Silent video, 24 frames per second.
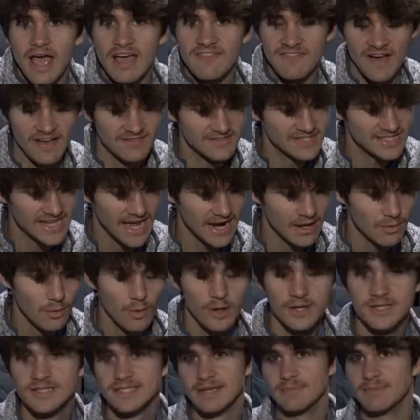If I've said it
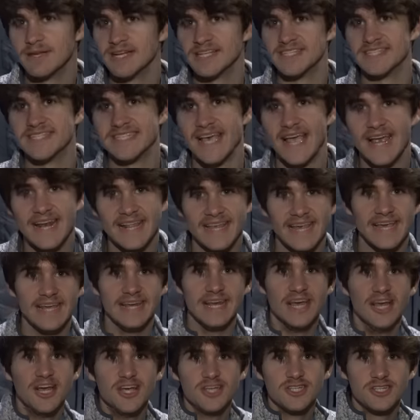once, I'm gonna say it
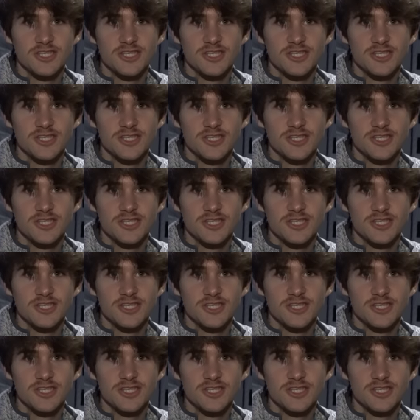again.